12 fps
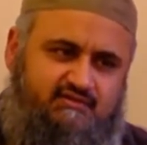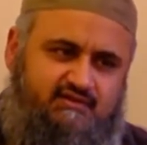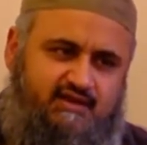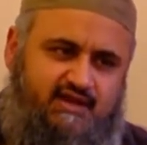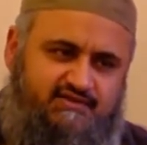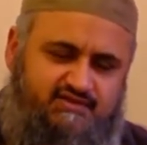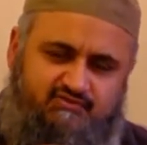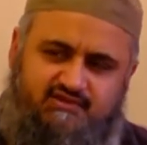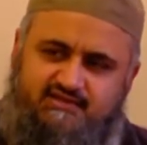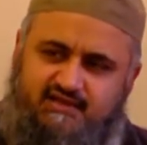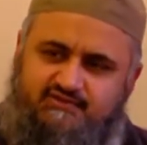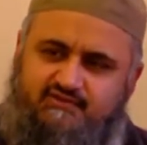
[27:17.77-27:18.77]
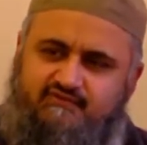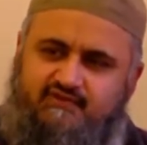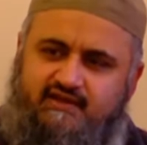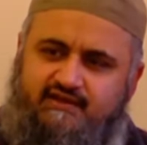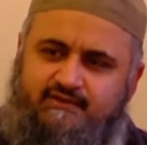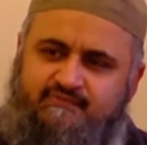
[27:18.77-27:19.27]
as a result of
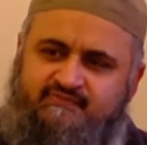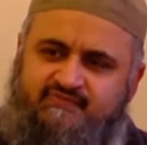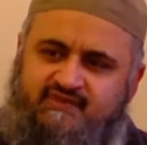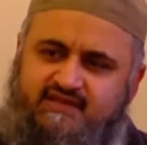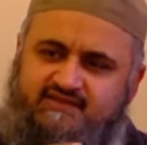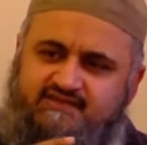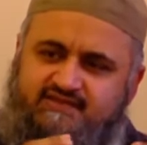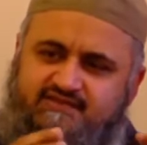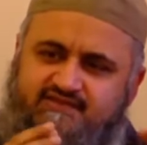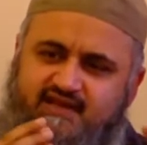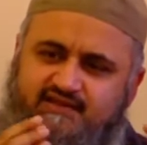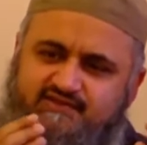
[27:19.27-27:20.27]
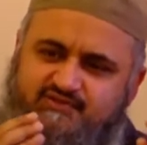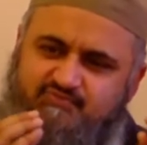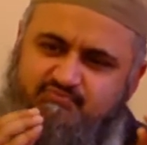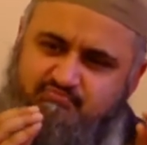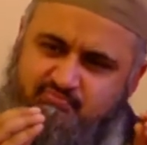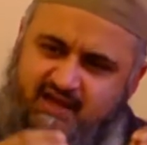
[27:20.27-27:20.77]
that. It's the sun's
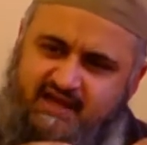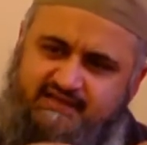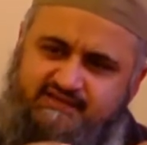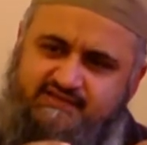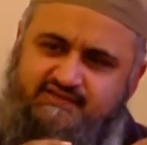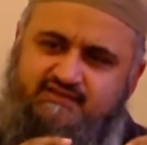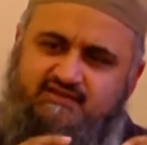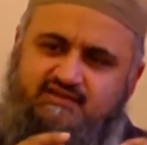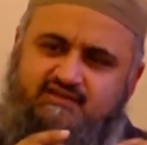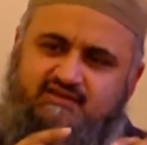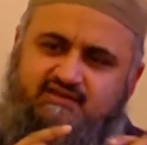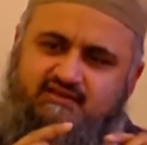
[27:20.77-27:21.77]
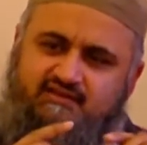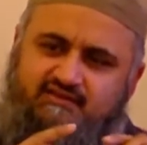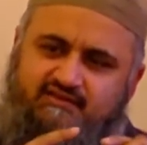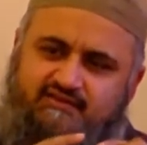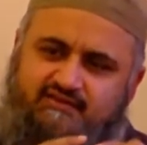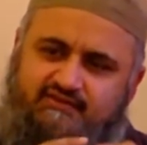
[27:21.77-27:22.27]
mass
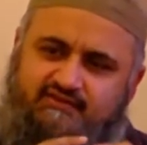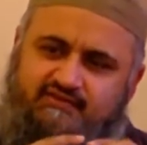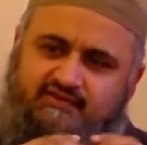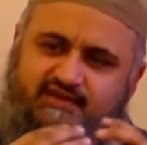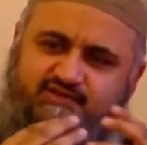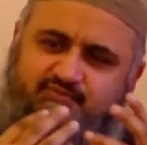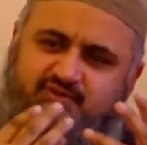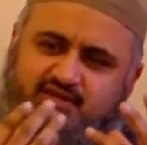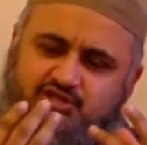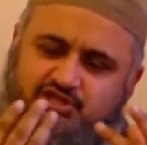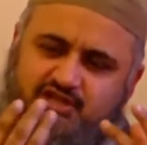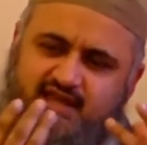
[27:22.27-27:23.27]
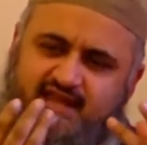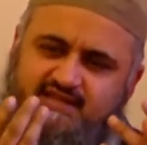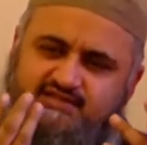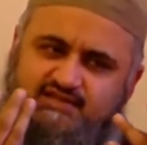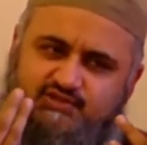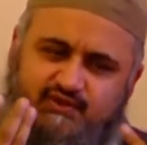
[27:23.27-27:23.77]
that's being
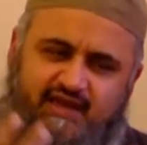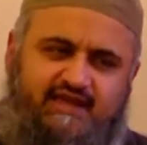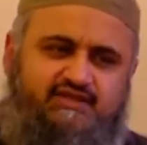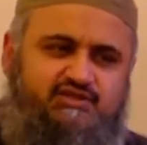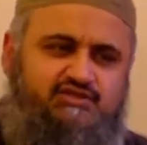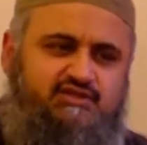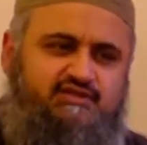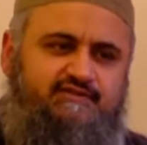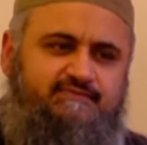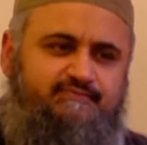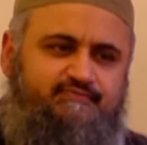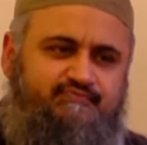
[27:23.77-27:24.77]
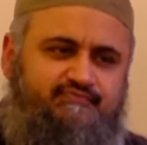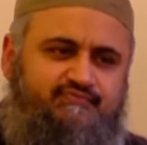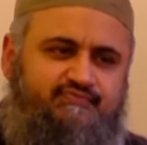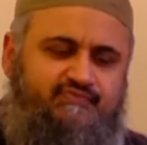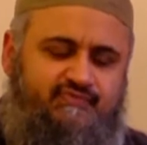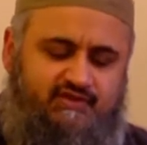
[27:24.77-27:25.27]
changed into energy
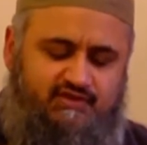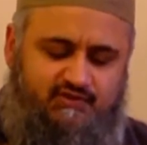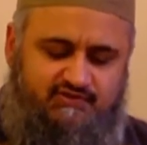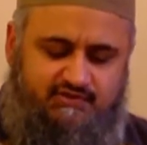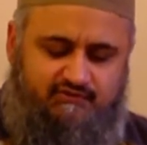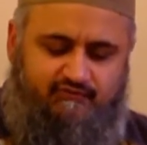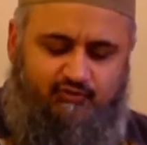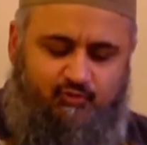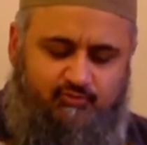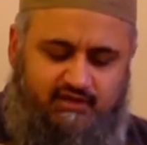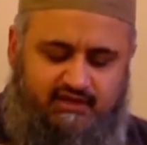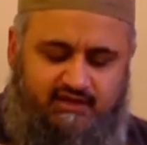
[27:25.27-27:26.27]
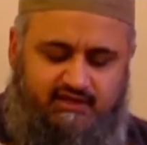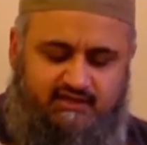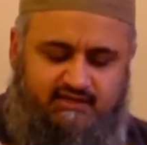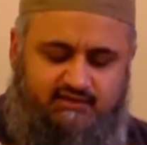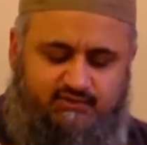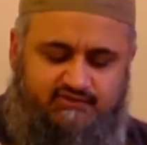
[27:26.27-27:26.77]
using the formula
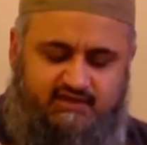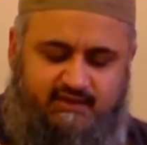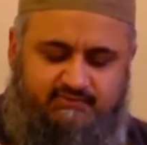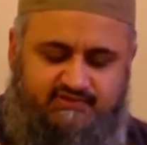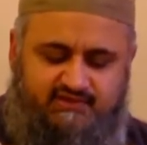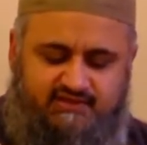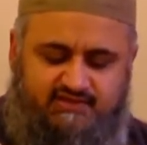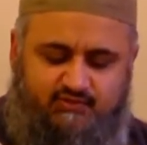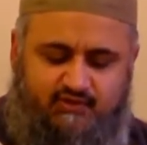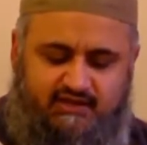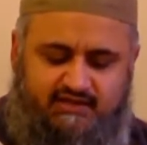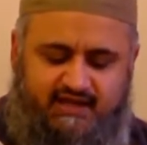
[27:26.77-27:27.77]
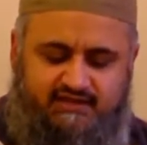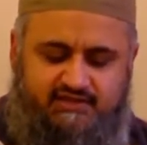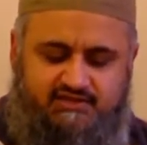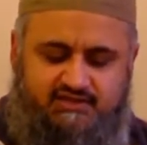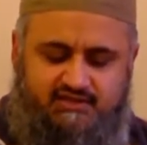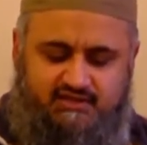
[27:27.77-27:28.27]
E equals mc squared.
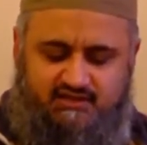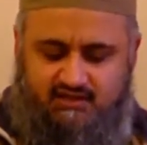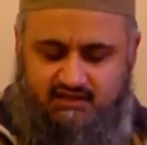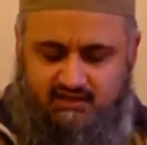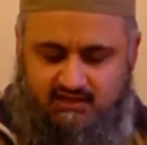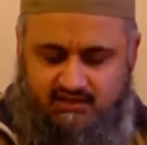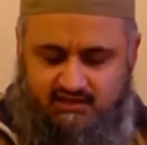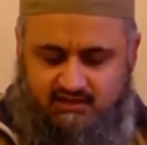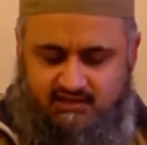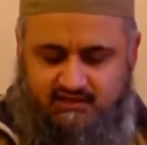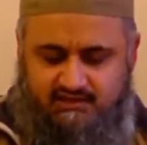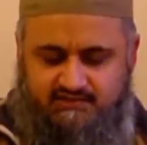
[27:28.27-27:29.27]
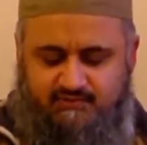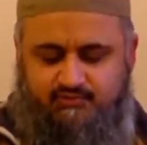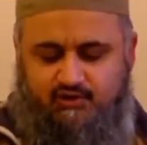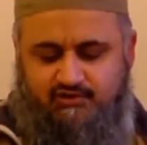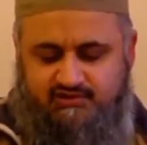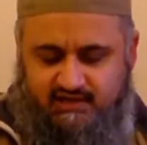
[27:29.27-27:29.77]
Energy is a
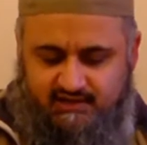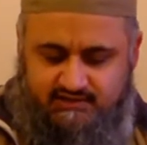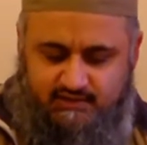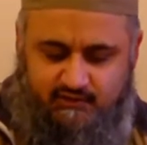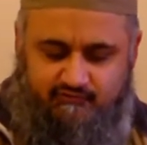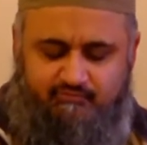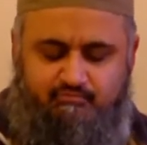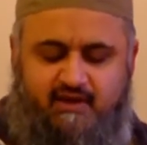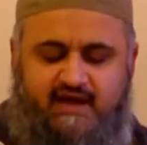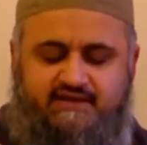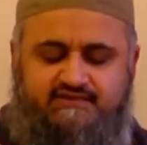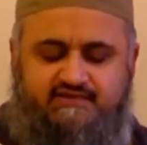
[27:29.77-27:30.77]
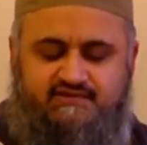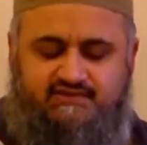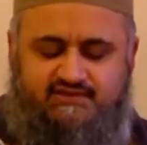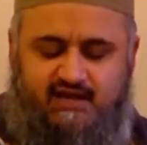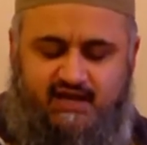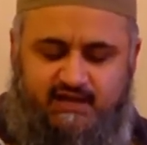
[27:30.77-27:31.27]
product of mass
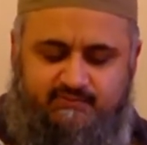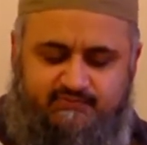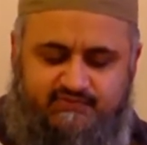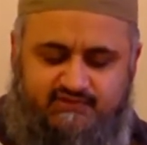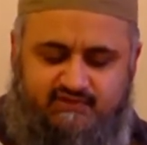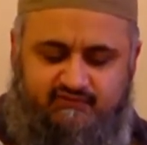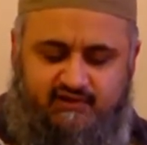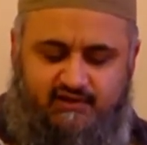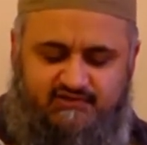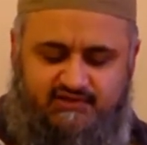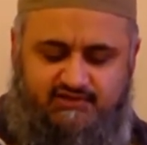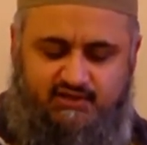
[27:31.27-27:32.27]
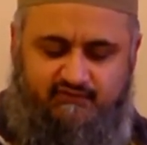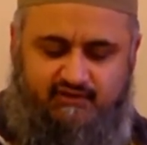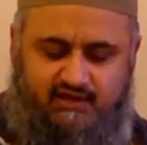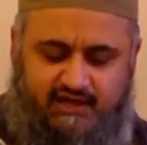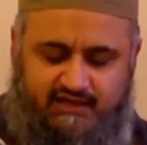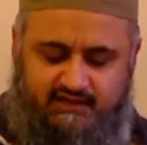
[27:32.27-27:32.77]
times the velocity of
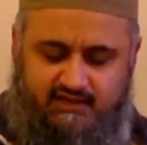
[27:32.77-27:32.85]
light